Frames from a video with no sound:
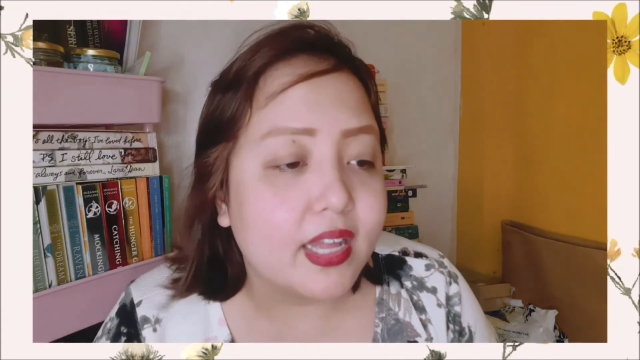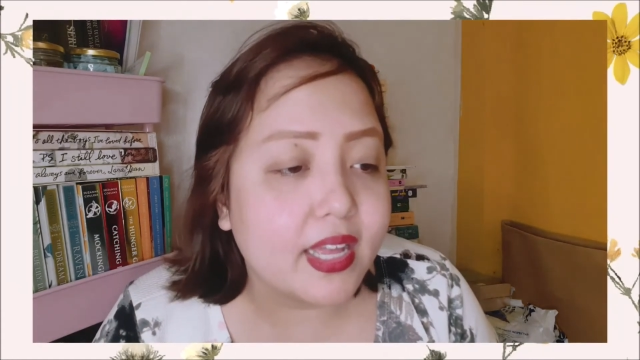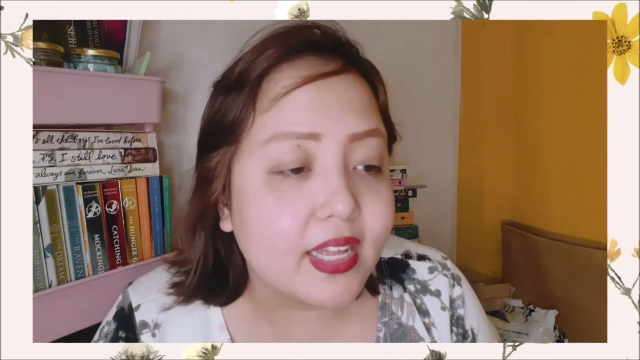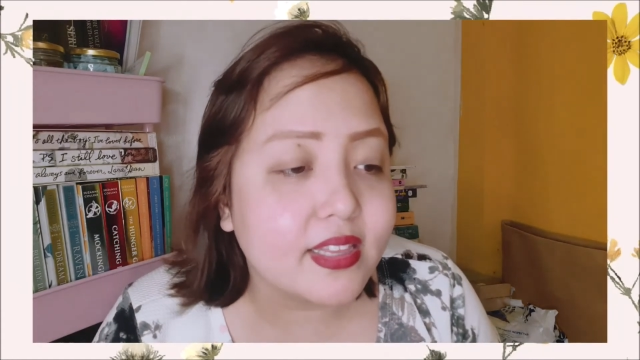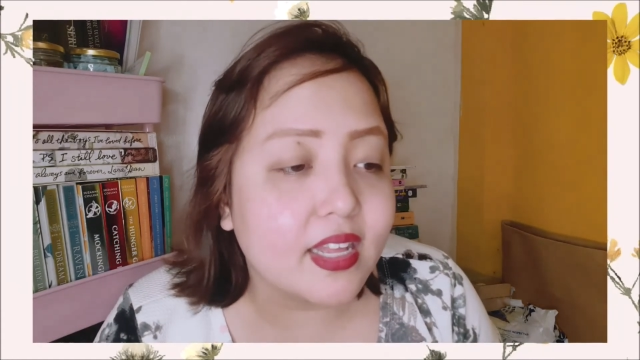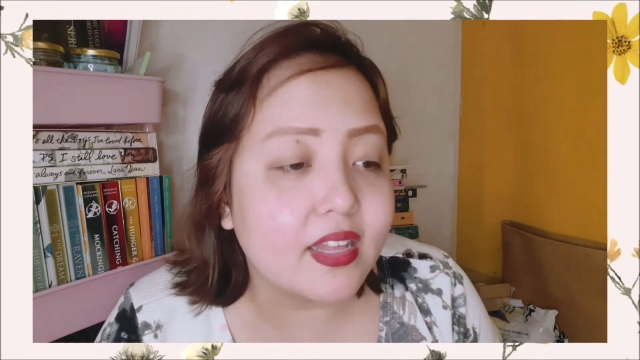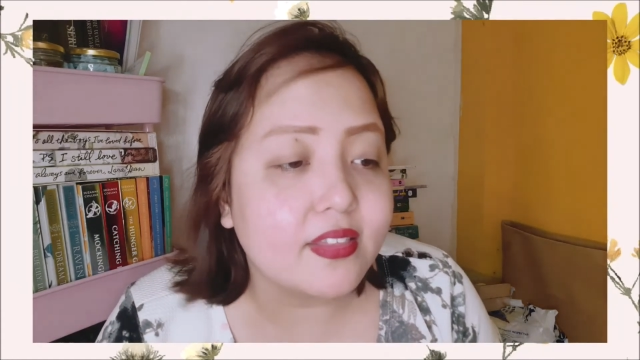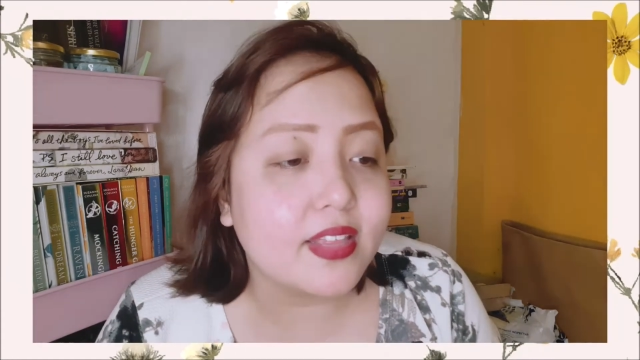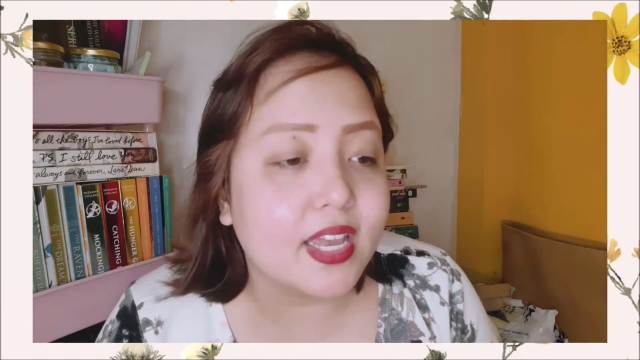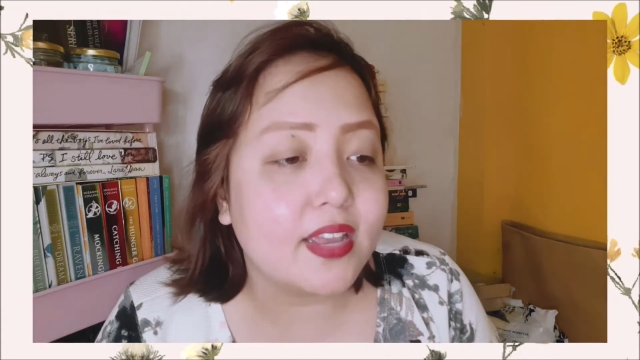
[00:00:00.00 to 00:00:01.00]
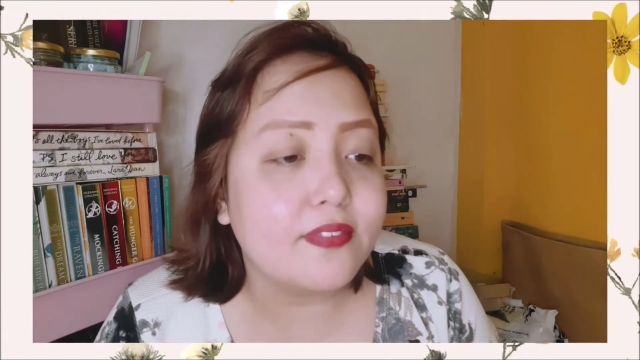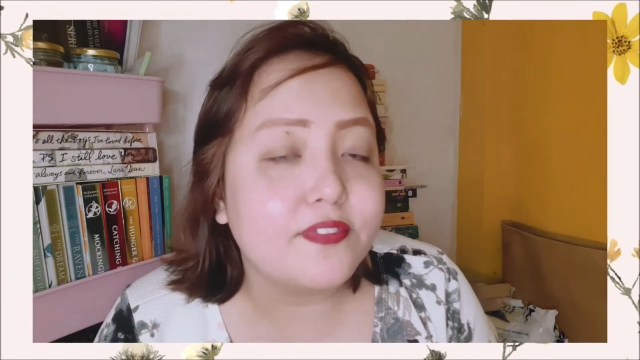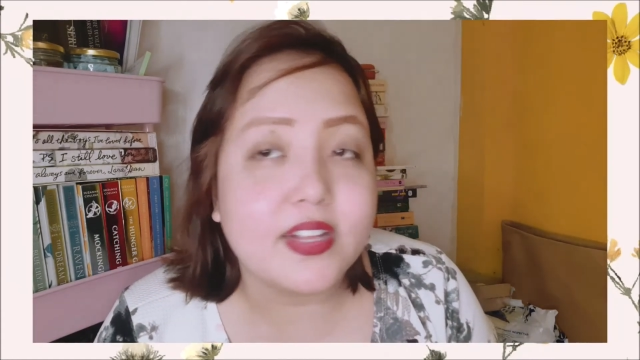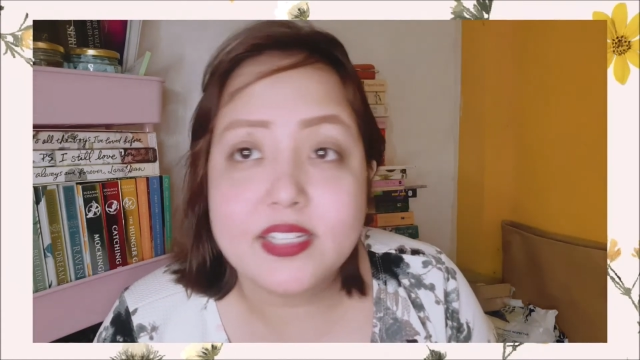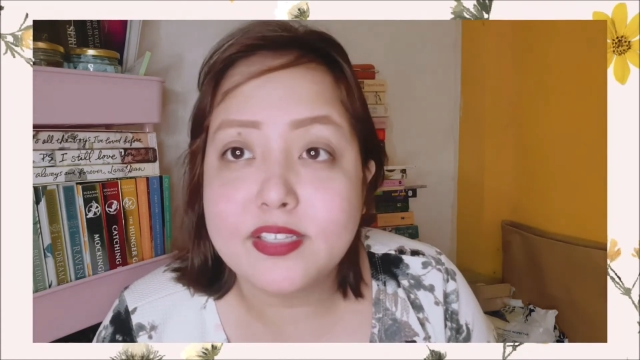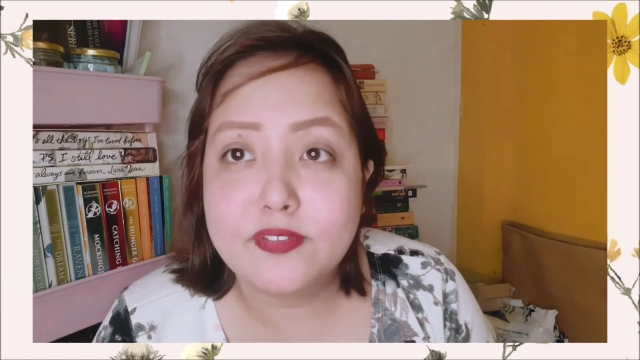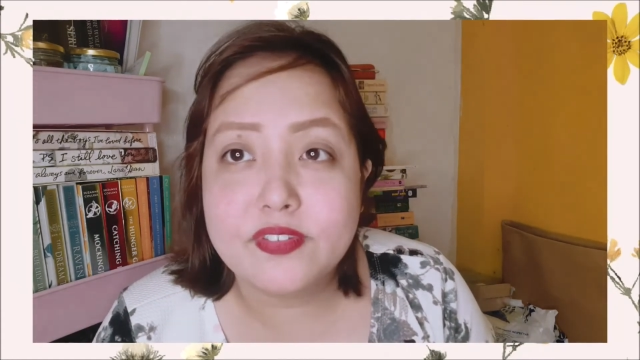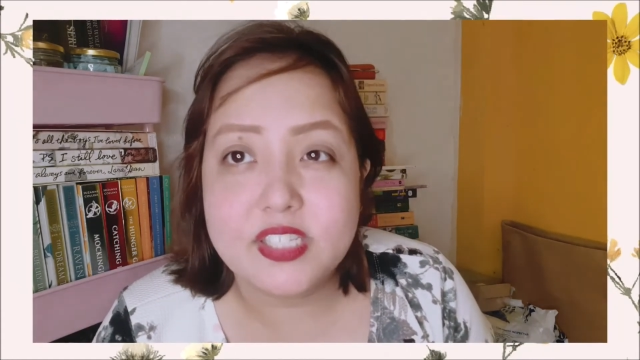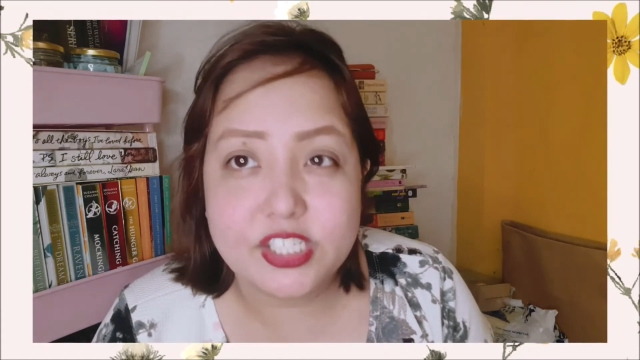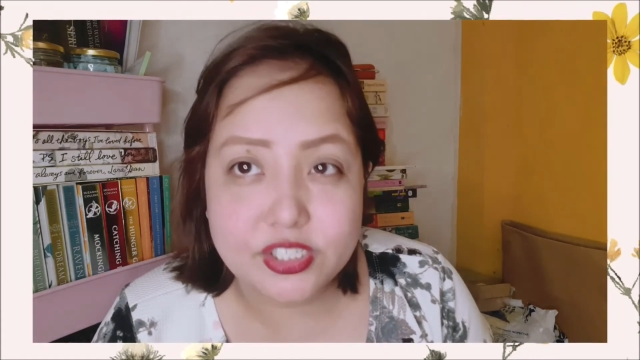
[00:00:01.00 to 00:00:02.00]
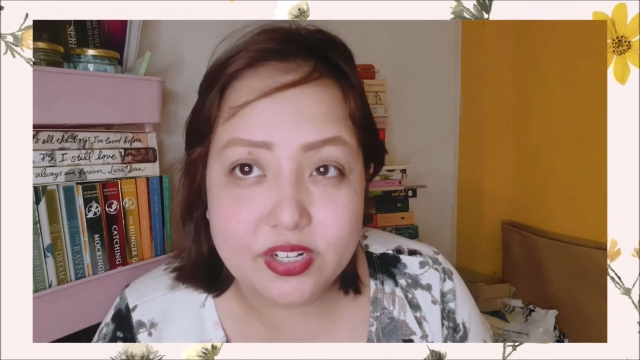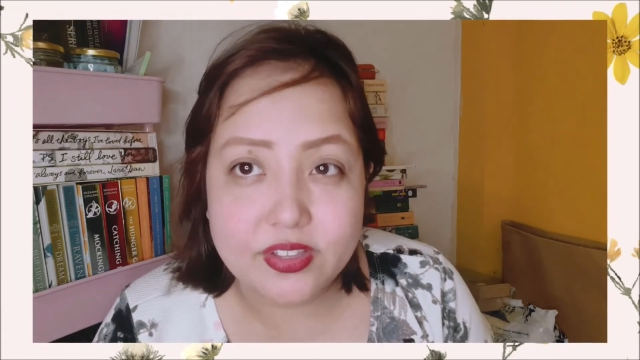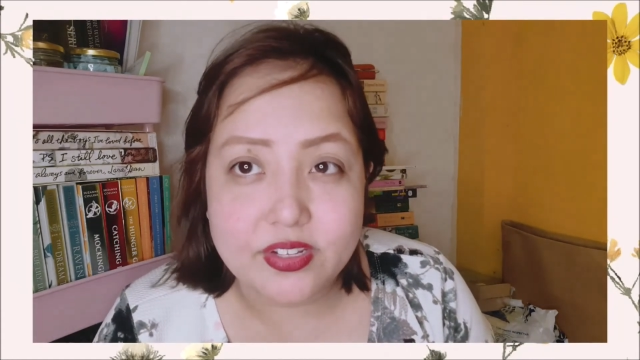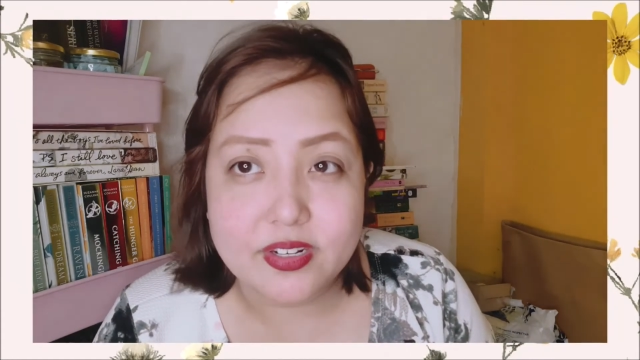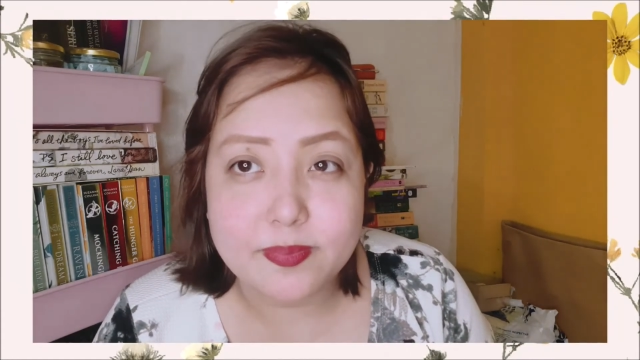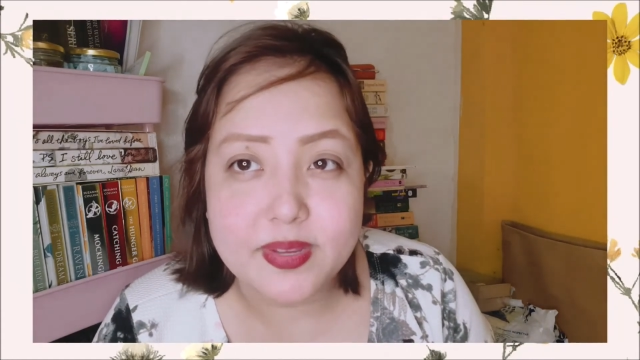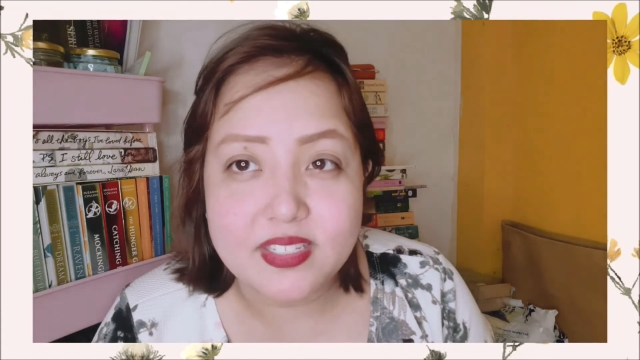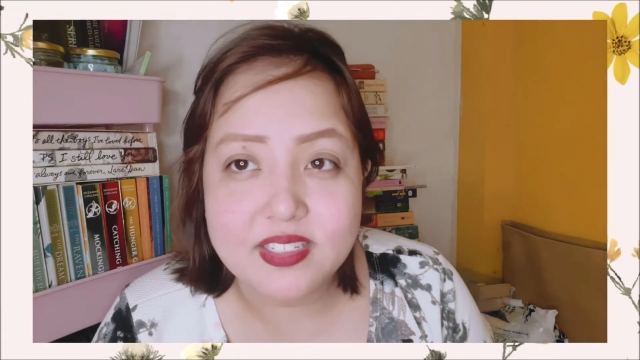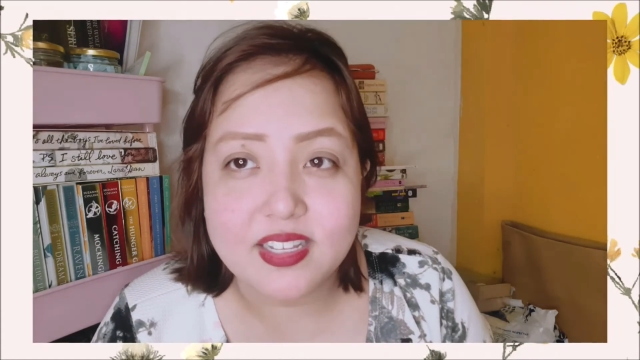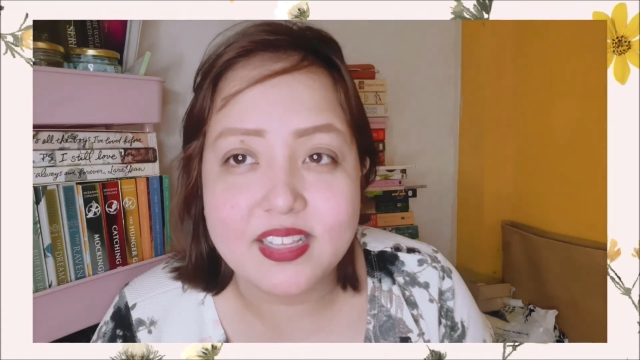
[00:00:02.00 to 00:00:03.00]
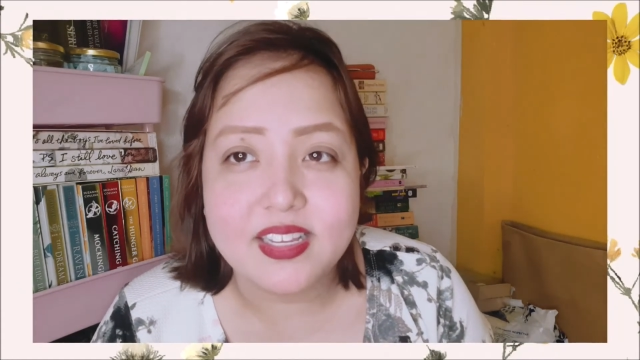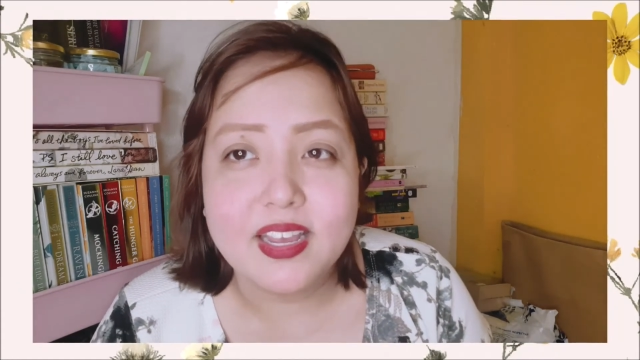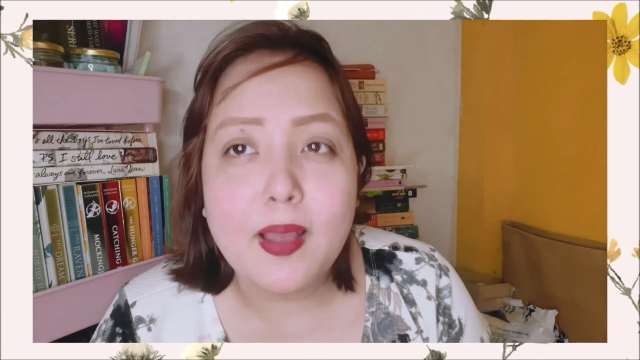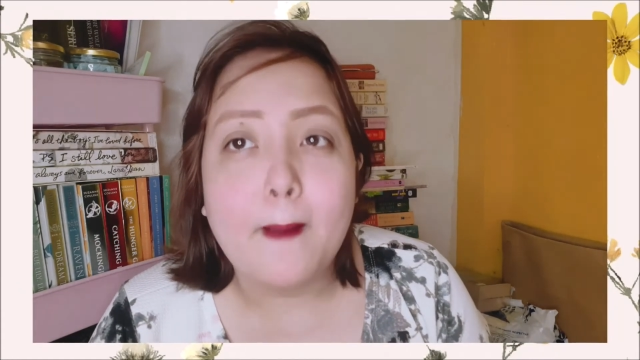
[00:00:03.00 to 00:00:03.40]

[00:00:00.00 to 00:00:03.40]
and they fell in love with each other, basically.